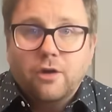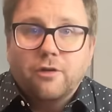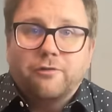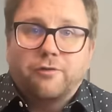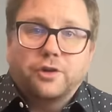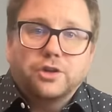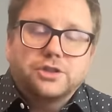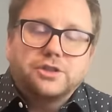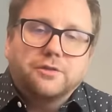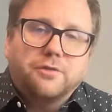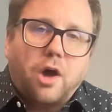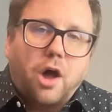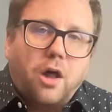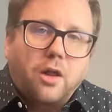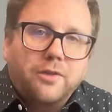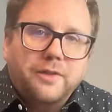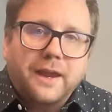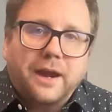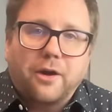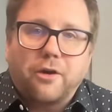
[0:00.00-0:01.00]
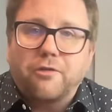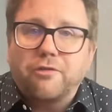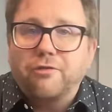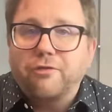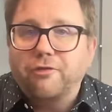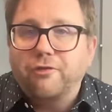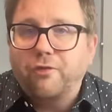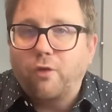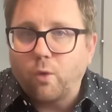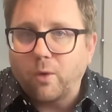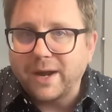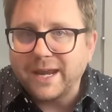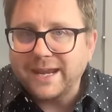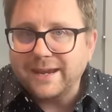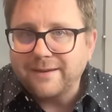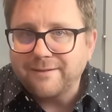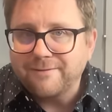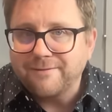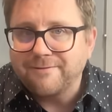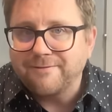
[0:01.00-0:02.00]
First of all, they are
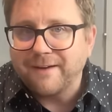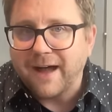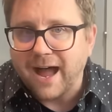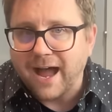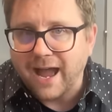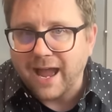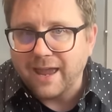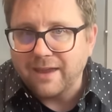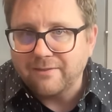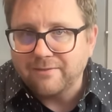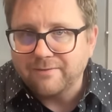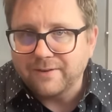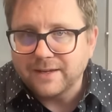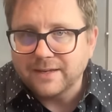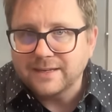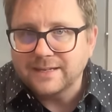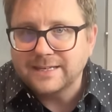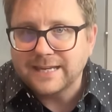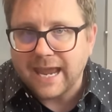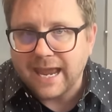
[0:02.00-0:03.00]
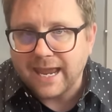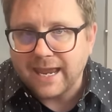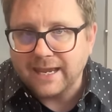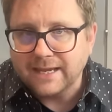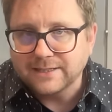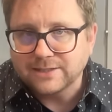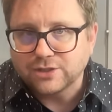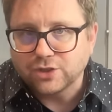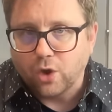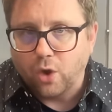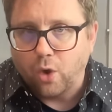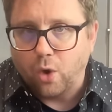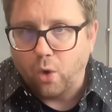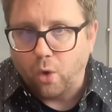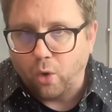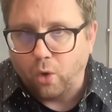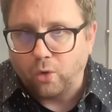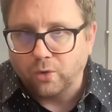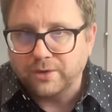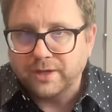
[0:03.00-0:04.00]
forty-five days
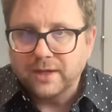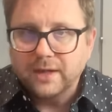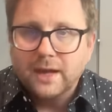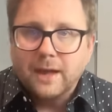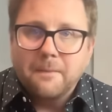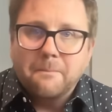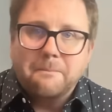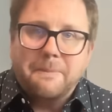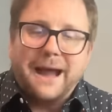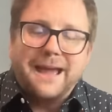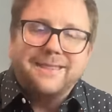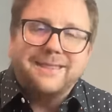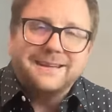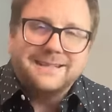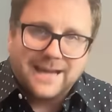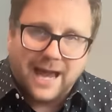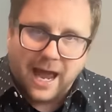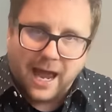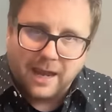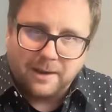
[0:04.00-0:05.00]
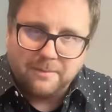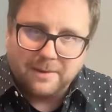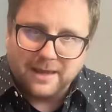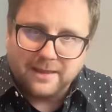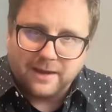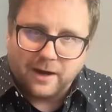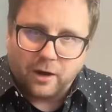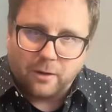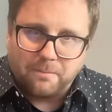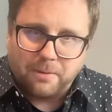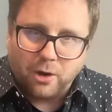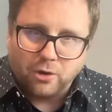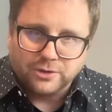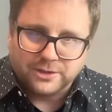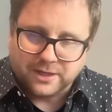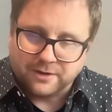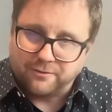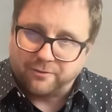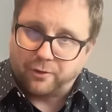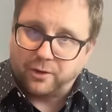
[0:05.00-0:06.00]
old by the time they are
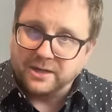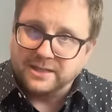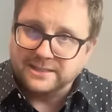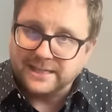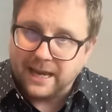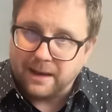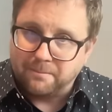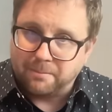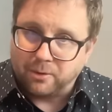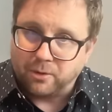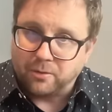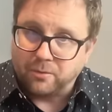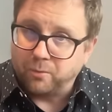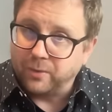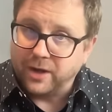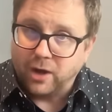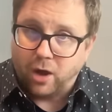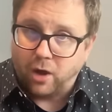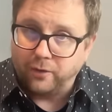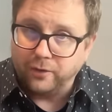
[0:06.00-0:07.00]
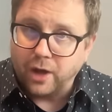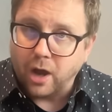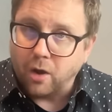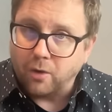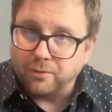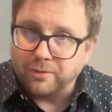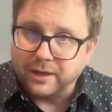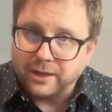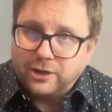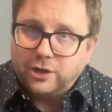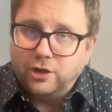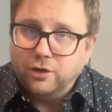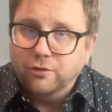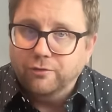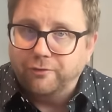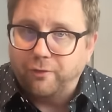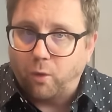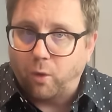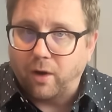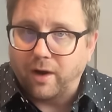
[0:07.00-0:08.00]
posted. For example, we all know that Q
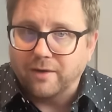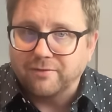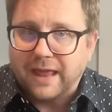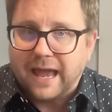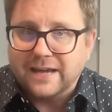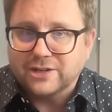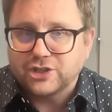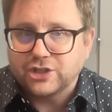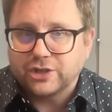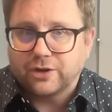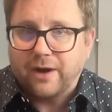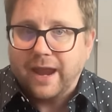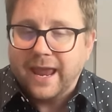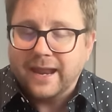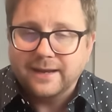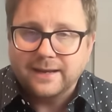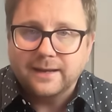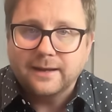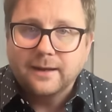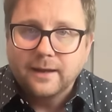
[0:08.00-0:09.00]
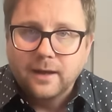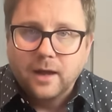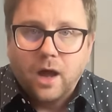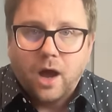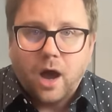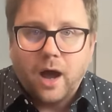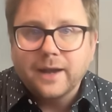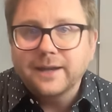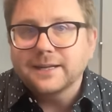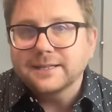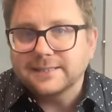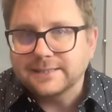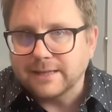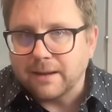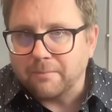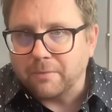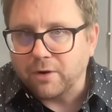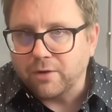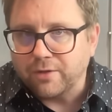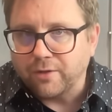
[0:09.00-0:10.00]
four of last year ended on
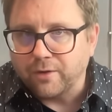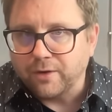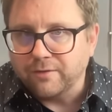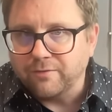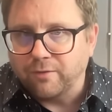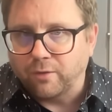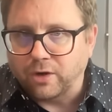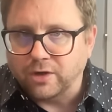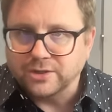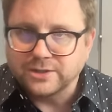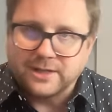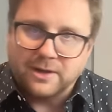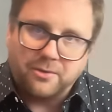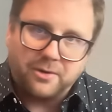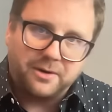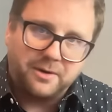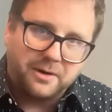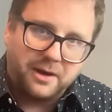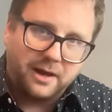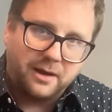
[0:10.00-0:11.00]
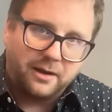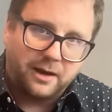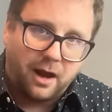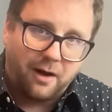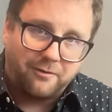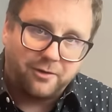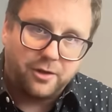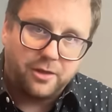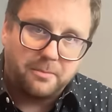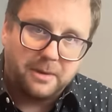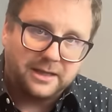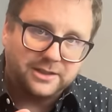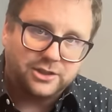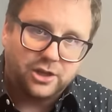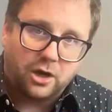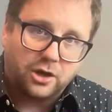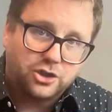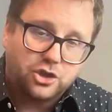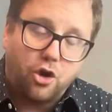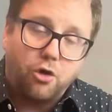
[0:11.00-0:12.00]
December thirty-first. That would cover the months
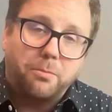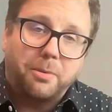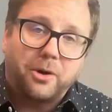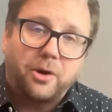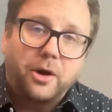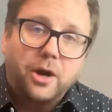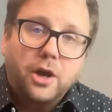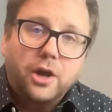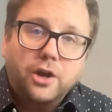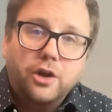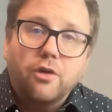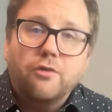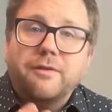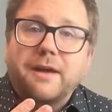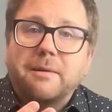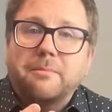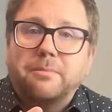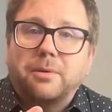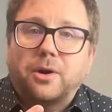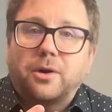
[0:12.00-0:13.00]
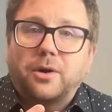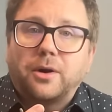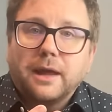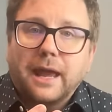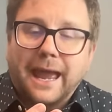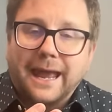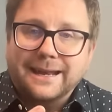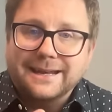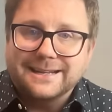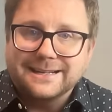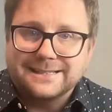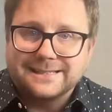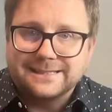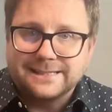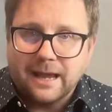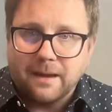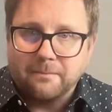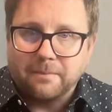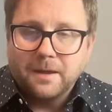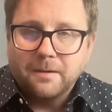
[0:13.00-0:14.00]
October, November, and
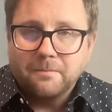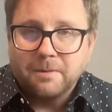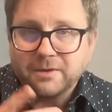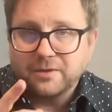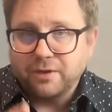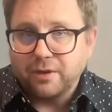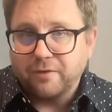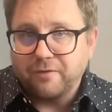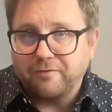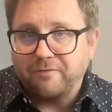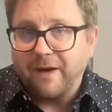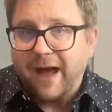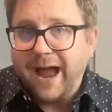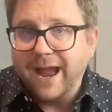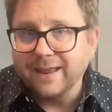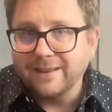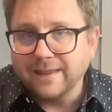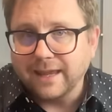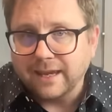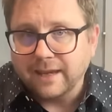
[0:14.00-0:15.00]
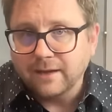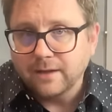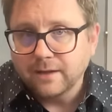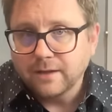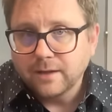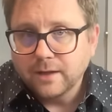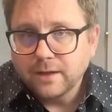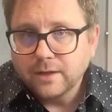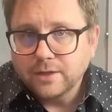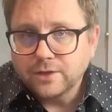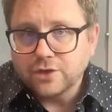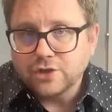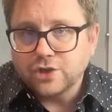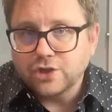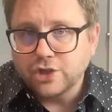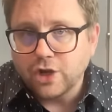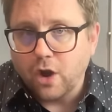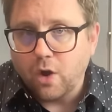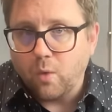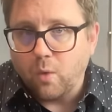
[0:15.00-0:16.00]
December. But the filing to
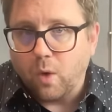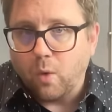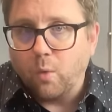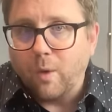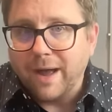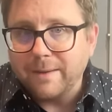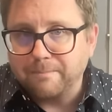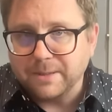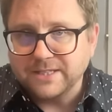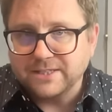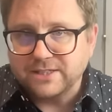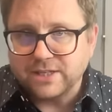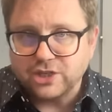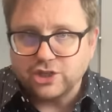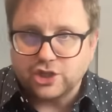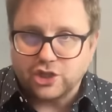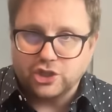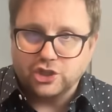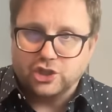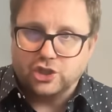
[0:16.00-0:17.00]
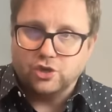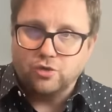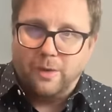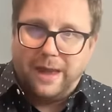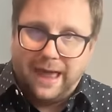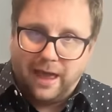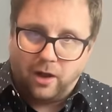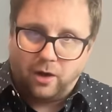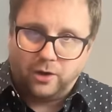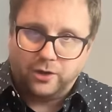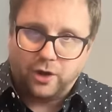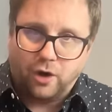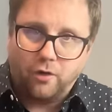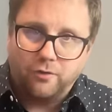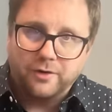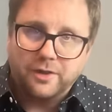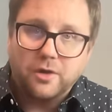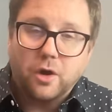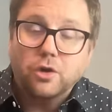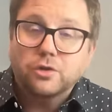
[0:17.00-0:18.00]
show what positions you held
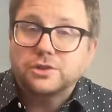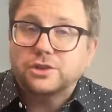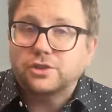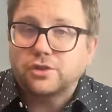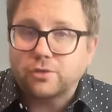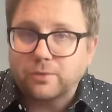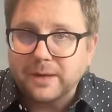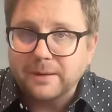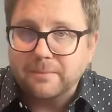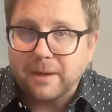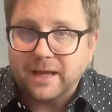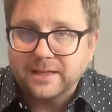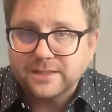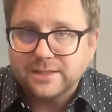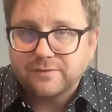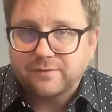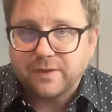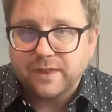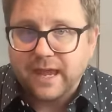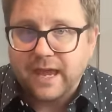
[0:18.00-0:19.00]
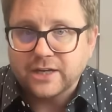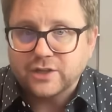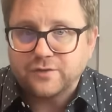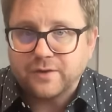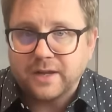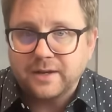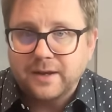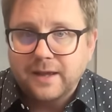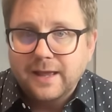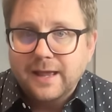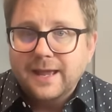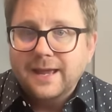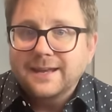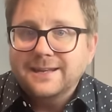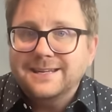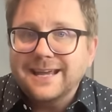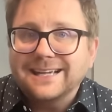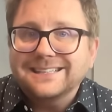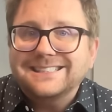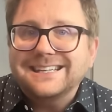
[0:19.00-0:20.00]
over those three months for the hedge fund
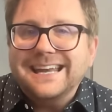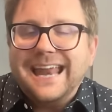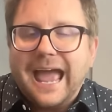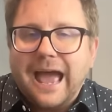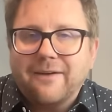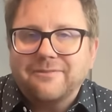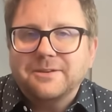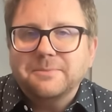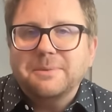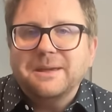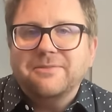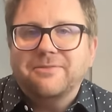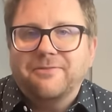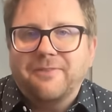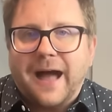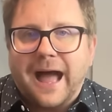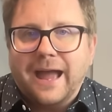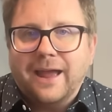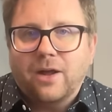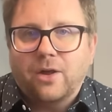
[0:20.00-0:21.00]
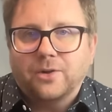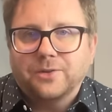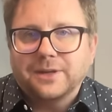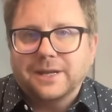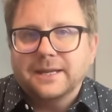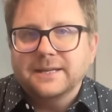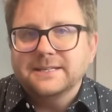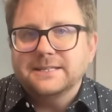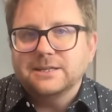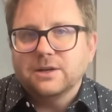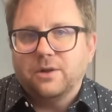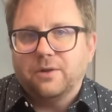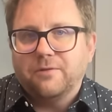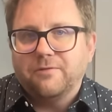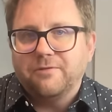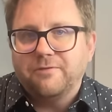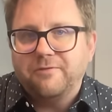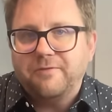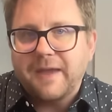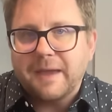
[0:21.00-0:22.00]
doesn't have to be filed until
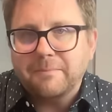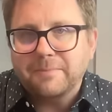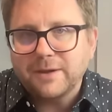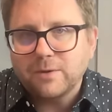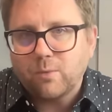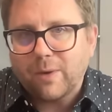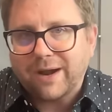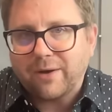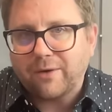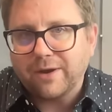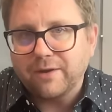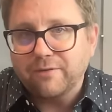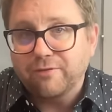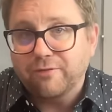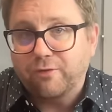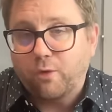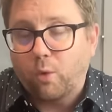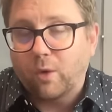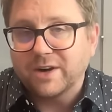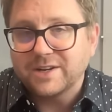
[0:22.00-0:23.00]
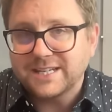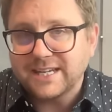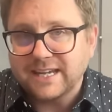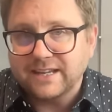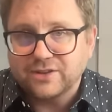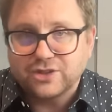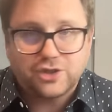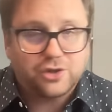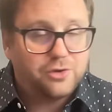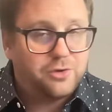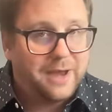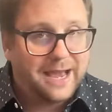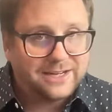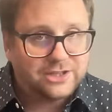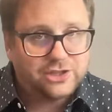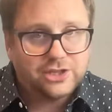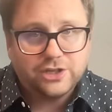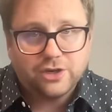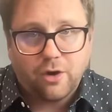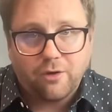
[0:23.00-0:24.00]
February fourteenth. So you
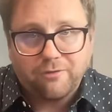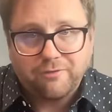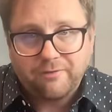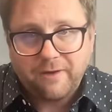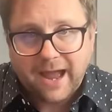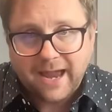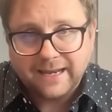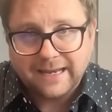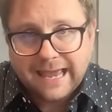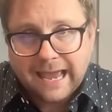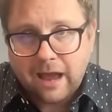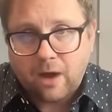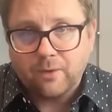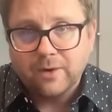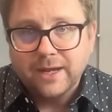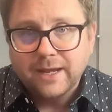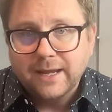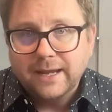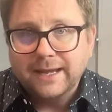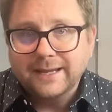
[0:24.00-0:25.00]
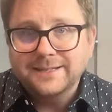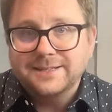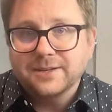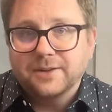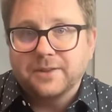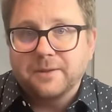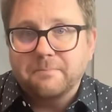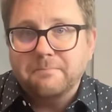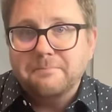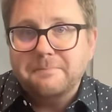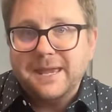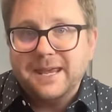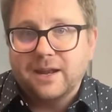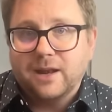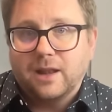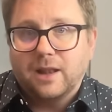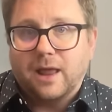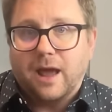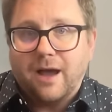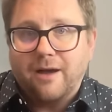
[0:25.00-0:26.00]
actually don't find out until the
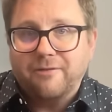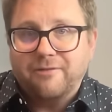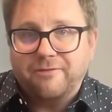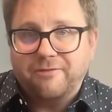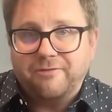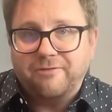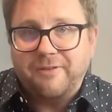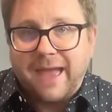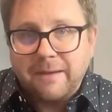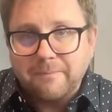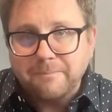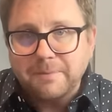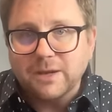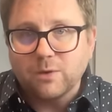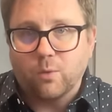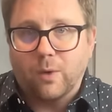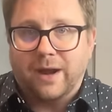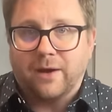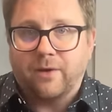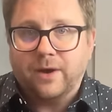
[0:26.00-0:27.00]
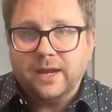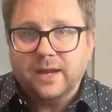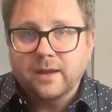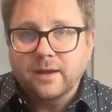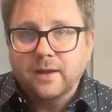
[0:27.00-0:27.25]
middle of February